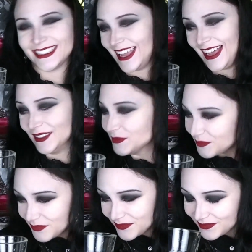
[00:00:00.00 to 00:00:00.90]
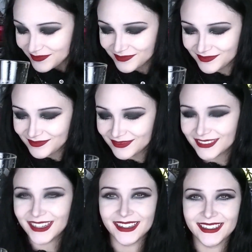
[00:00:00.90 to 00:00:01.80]
Yeah.
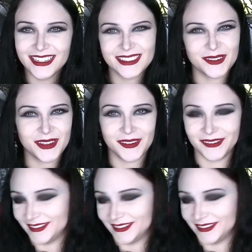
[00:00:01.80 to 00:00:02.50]
Ugh, he's so cute.